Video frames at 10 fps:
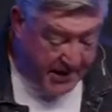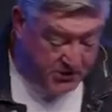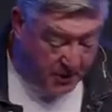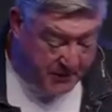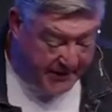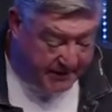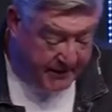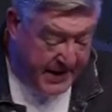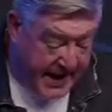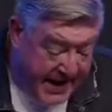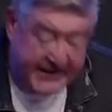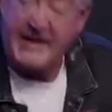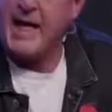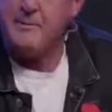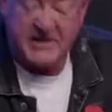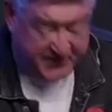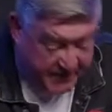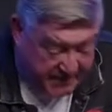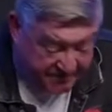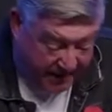It's up here. In an
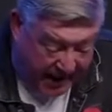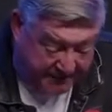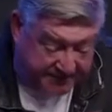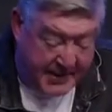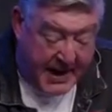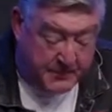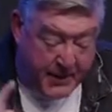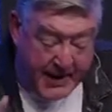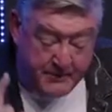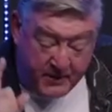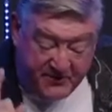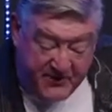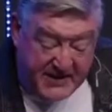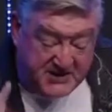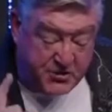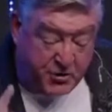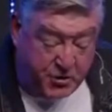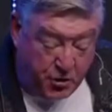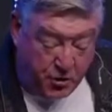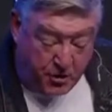atmosphere of love, people feel
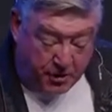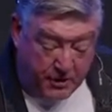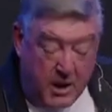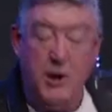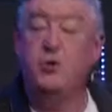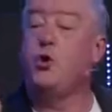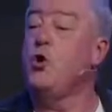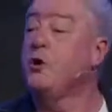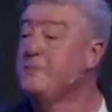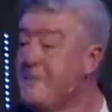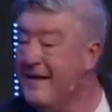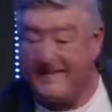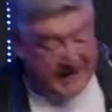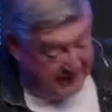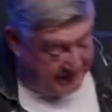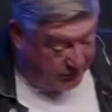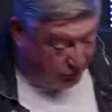secure to admit that